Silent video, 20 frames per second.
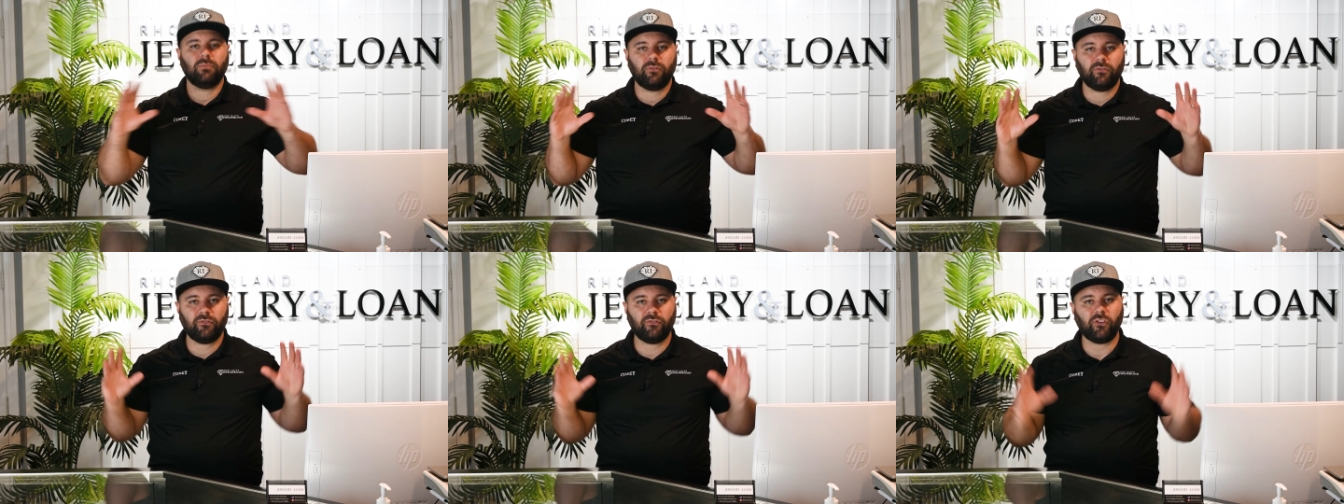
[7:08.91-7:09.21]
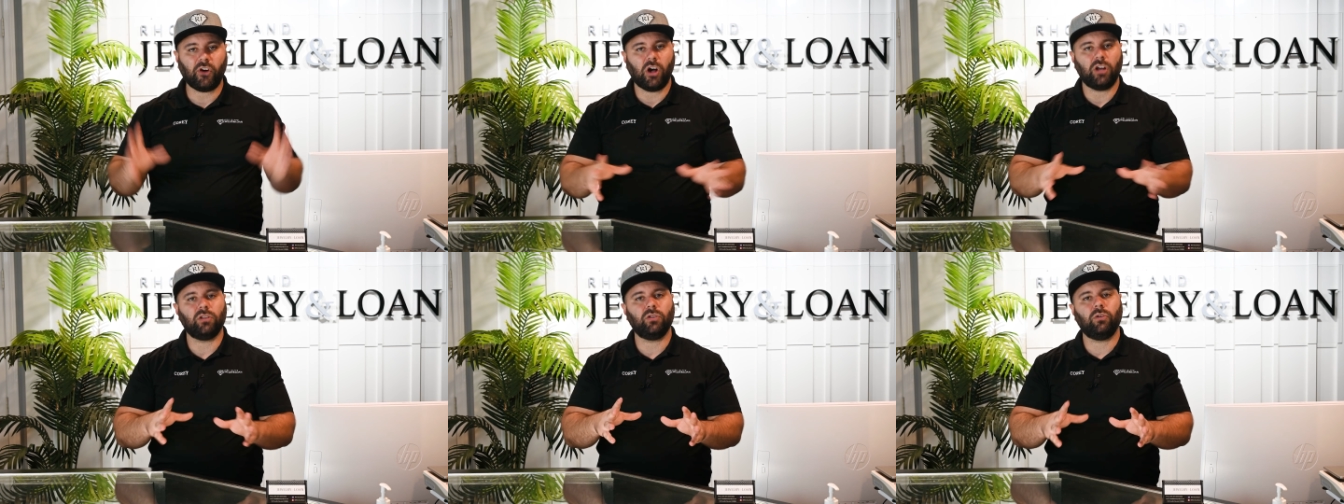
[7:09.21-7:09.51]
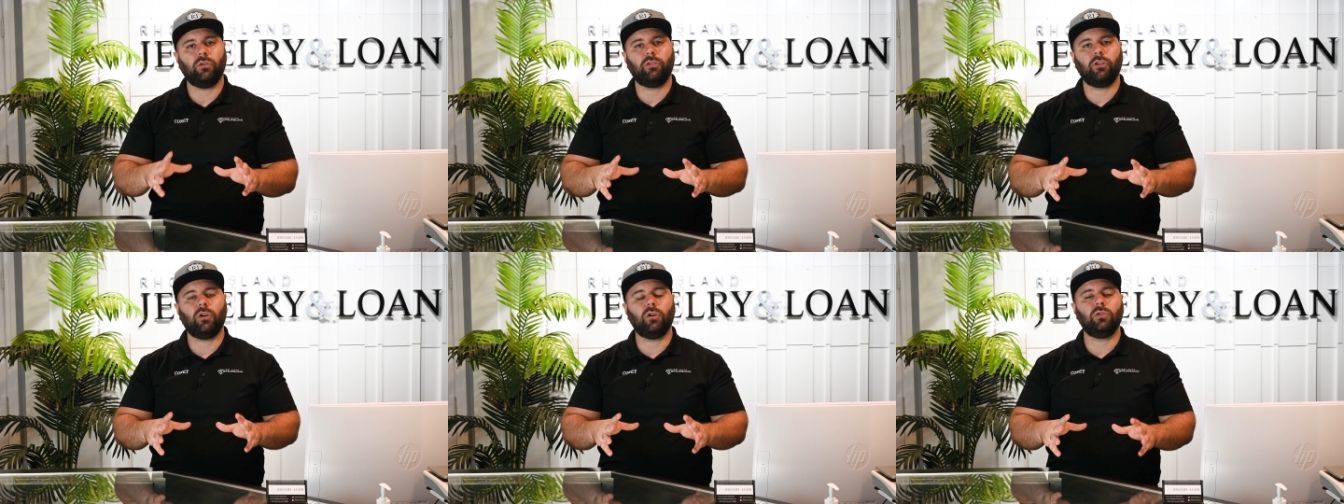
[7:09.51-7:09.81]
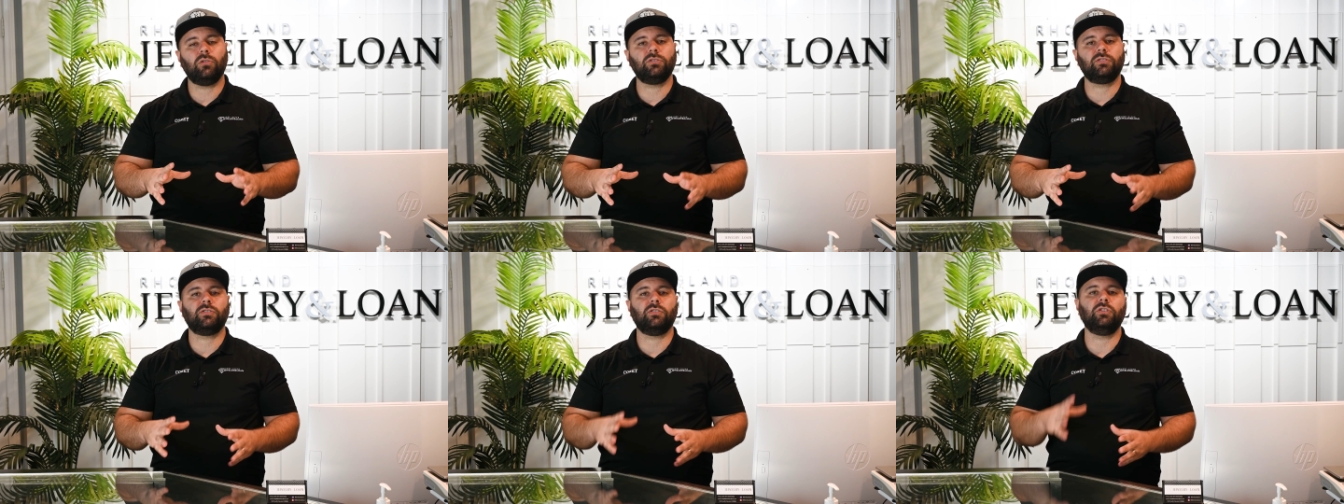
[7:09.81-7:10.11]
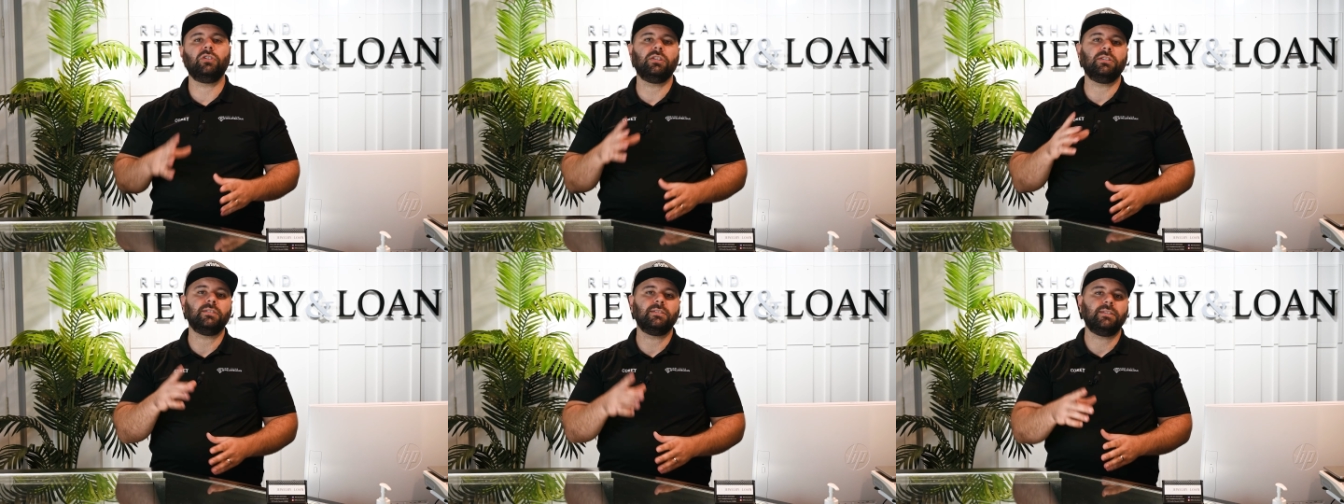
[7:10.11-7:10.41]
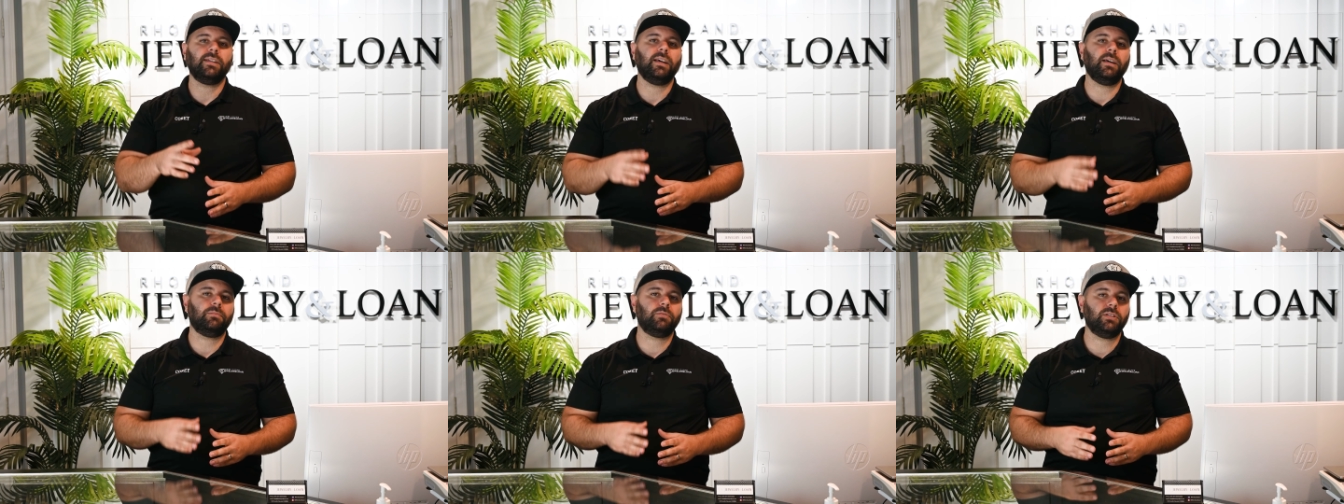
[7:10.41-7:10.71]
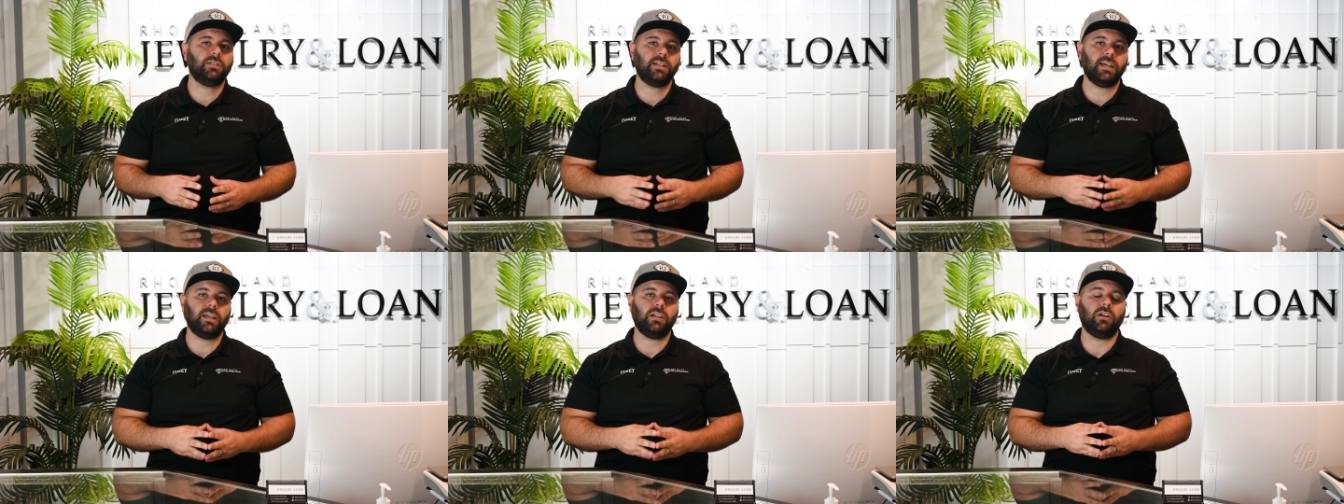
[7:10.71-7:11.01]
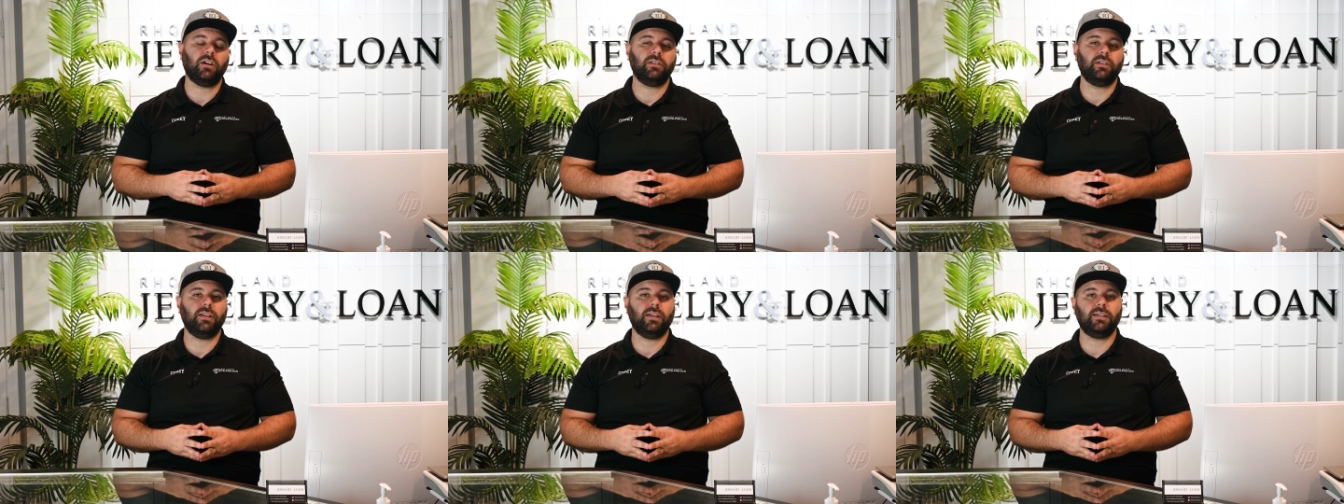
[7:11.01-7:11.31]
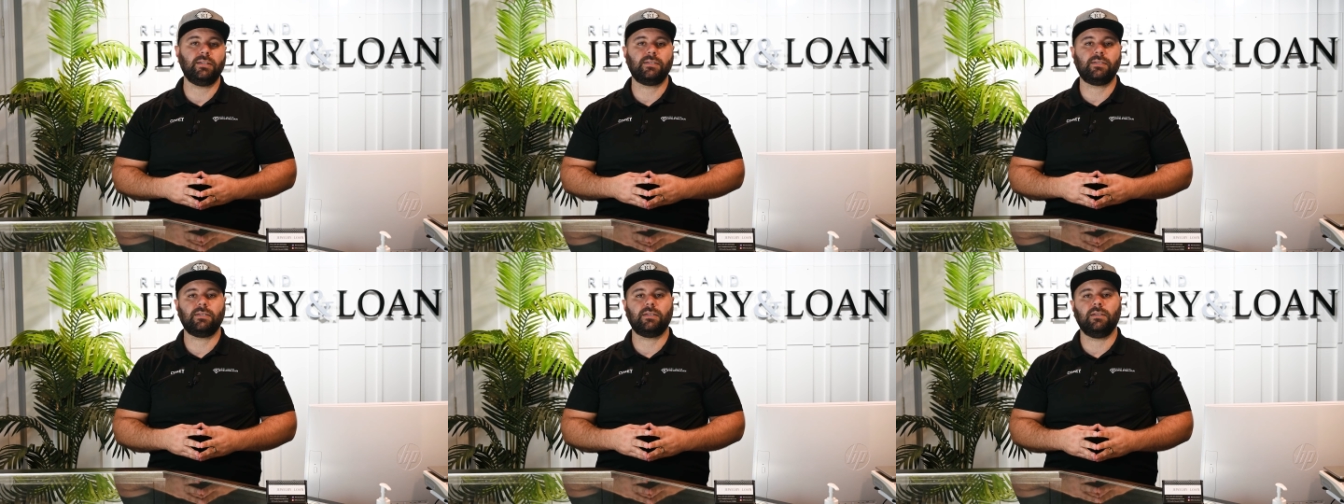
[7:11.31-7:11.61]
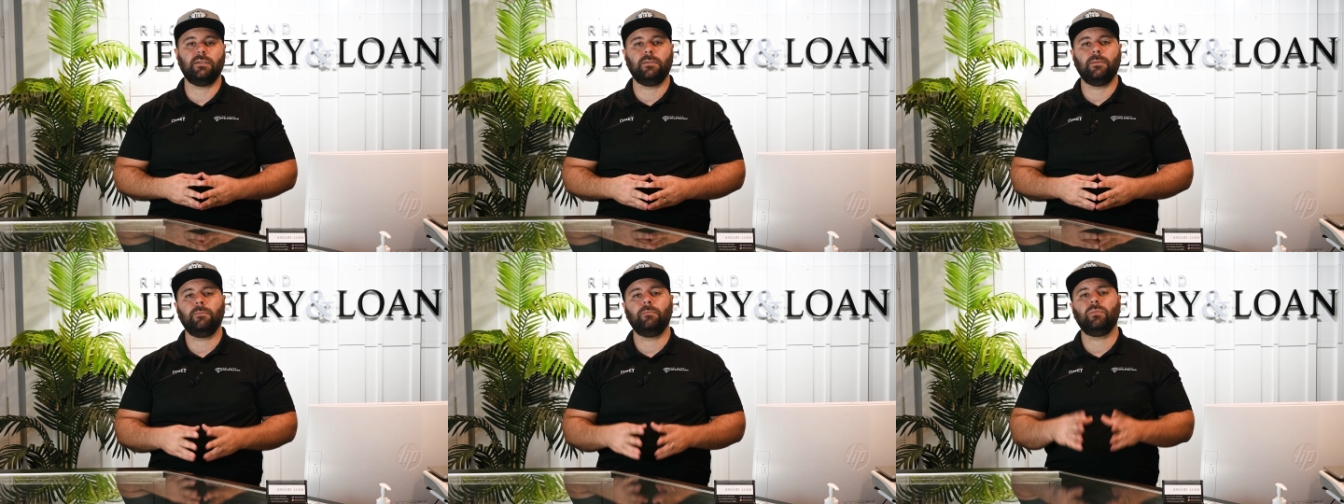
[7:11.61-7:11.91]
Follow those so you can stay up to date on this.